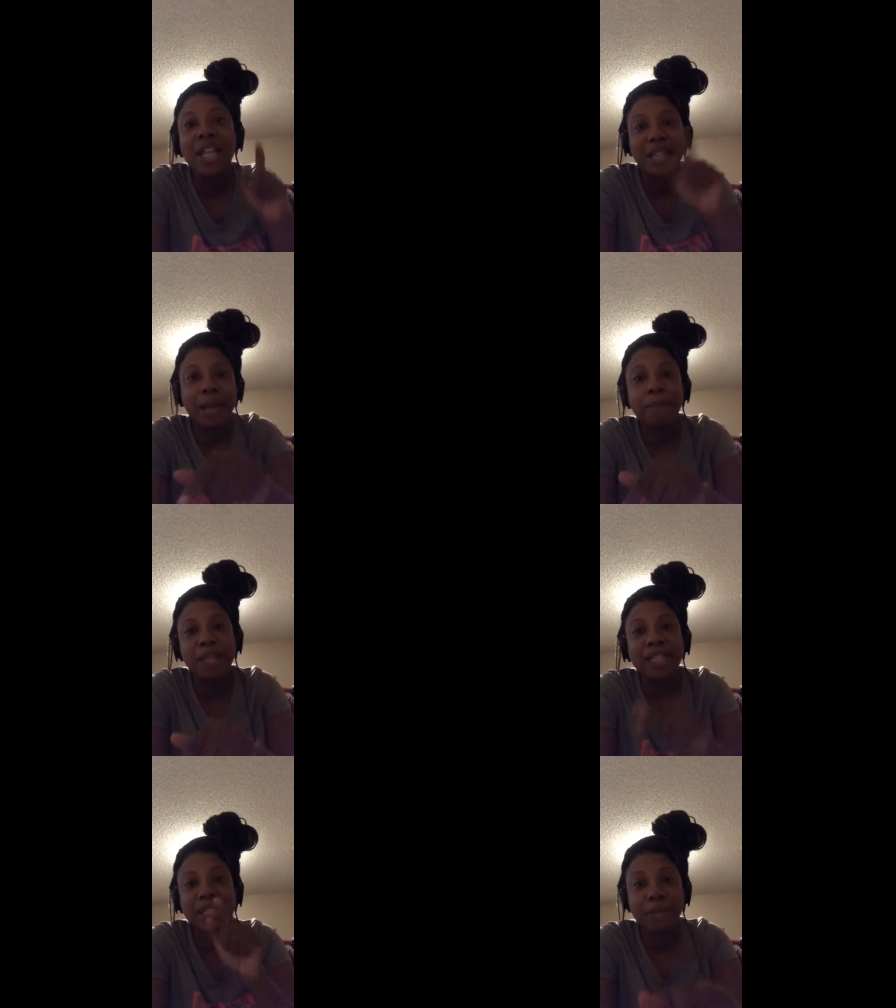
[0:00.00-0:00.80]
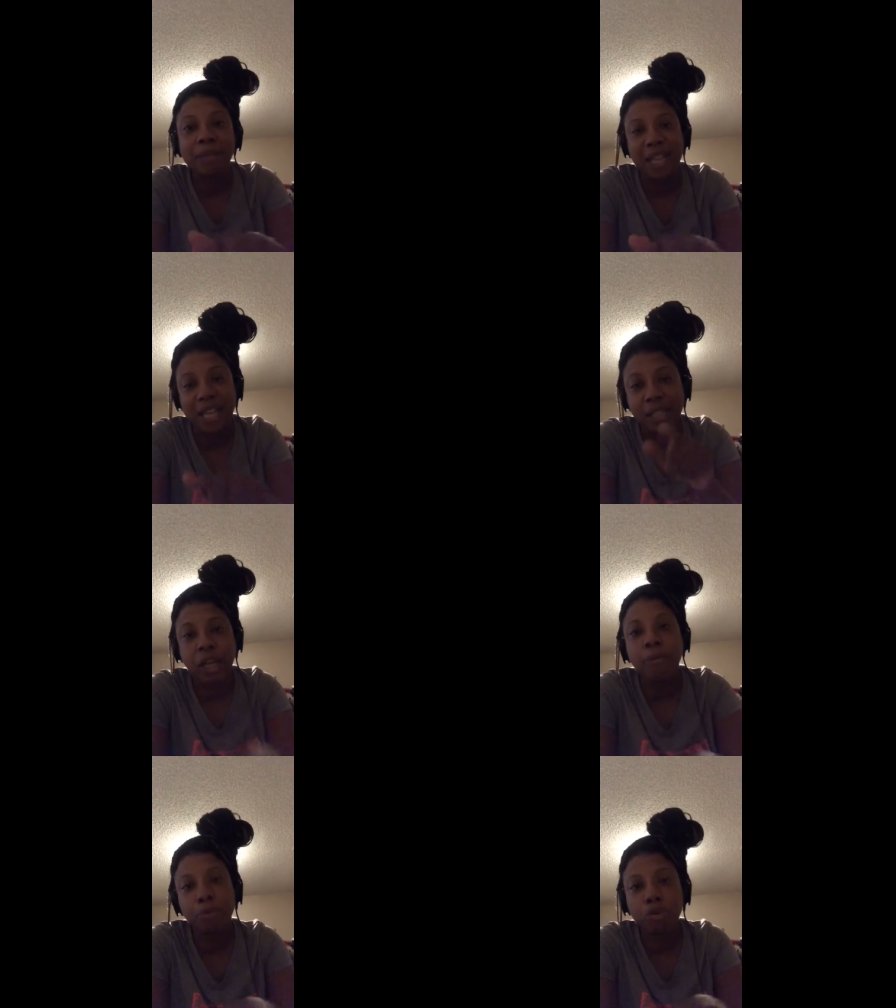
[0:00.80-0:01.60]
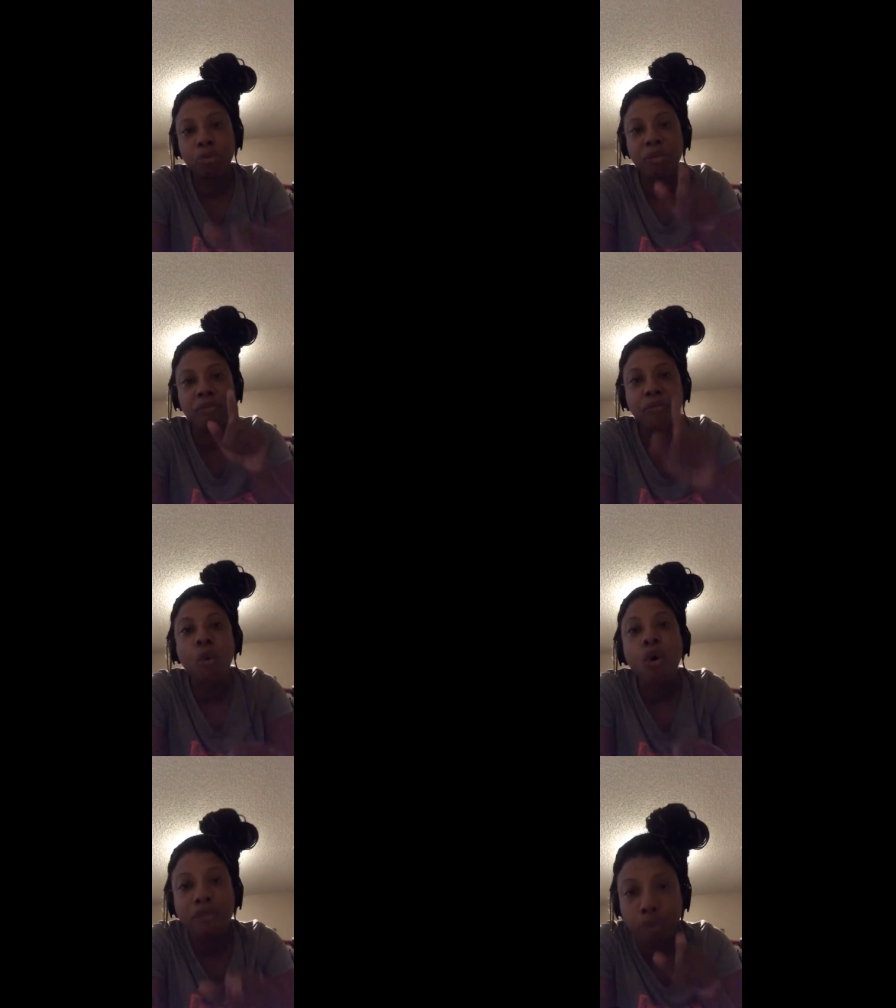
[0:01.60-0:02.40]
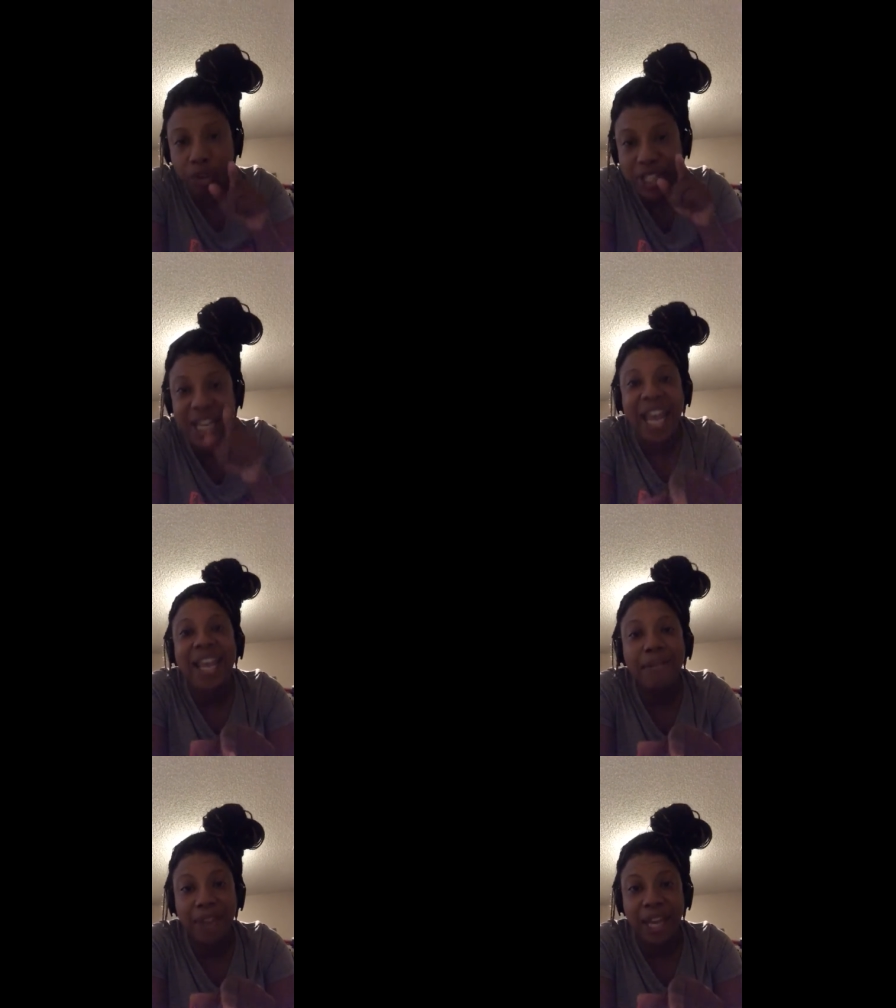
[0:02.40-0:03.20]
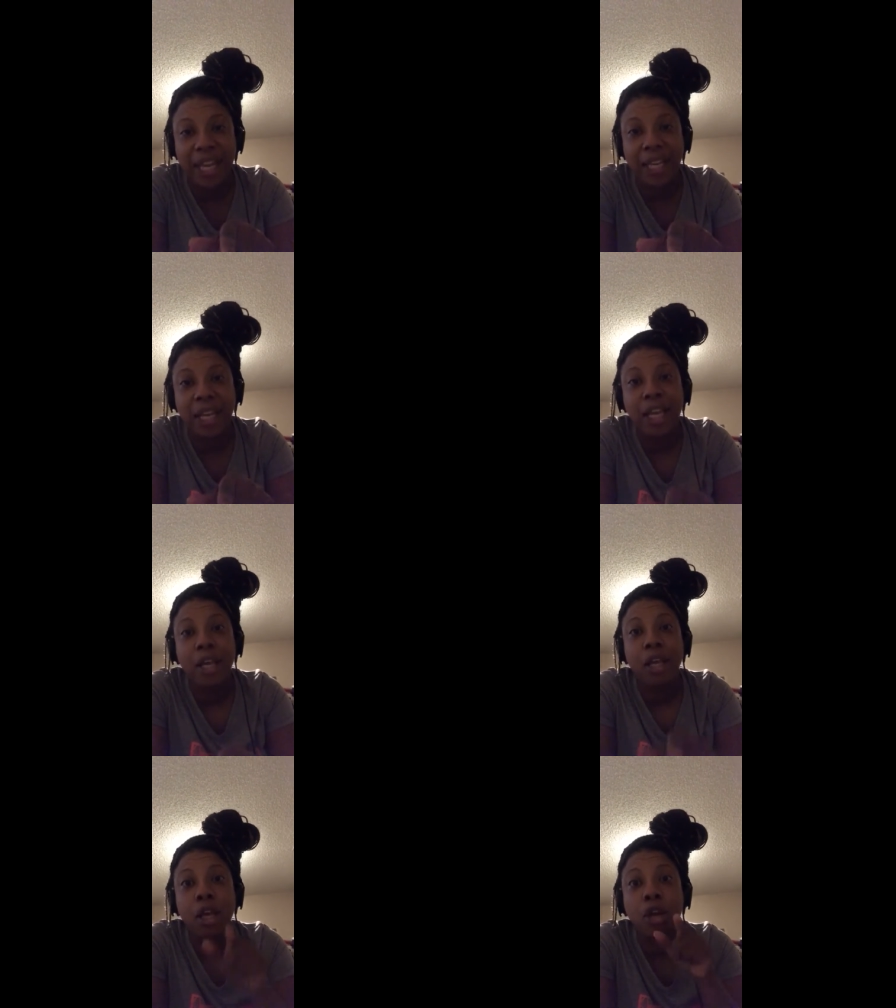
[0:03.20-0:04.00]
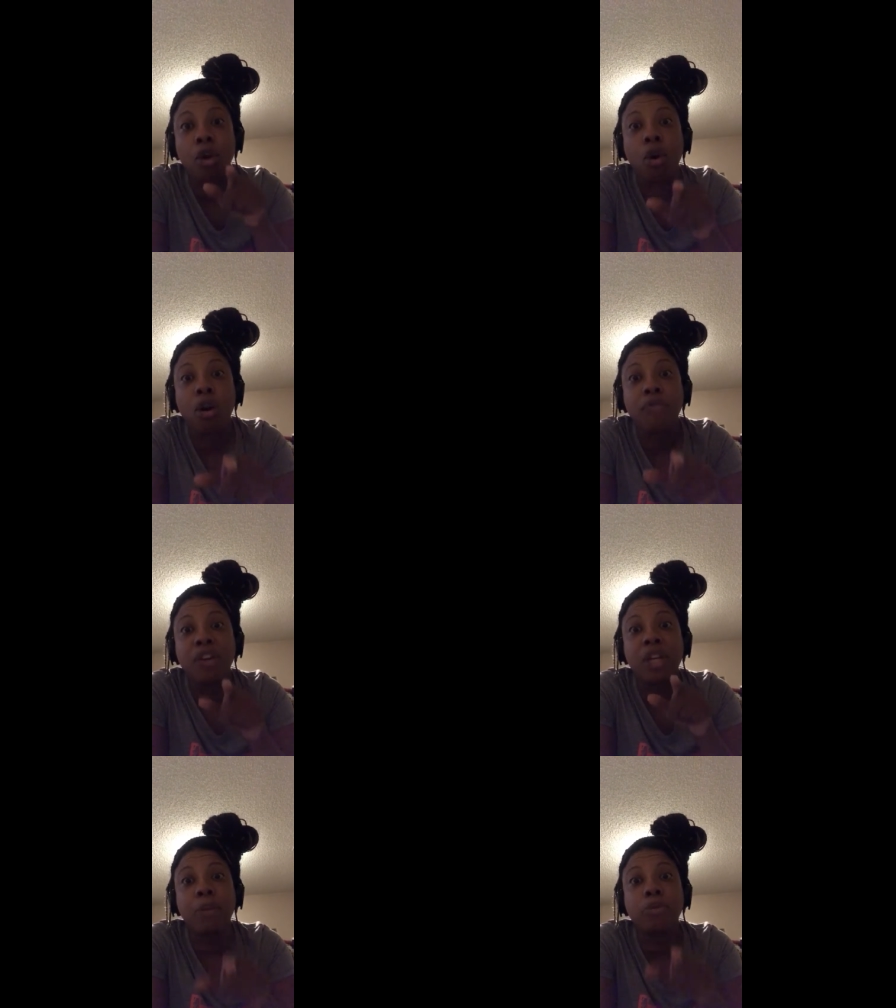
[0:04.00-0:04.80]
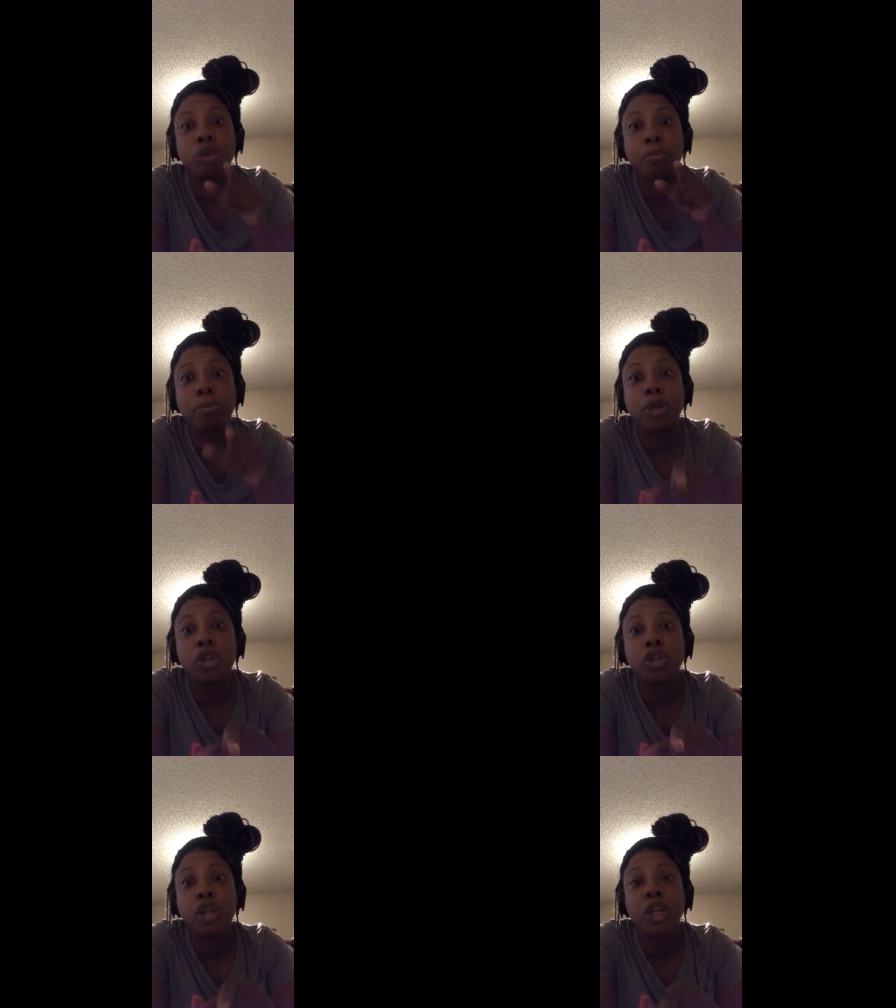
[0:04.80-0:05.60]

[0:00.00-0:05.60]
That means something has come through before for David in order for him to push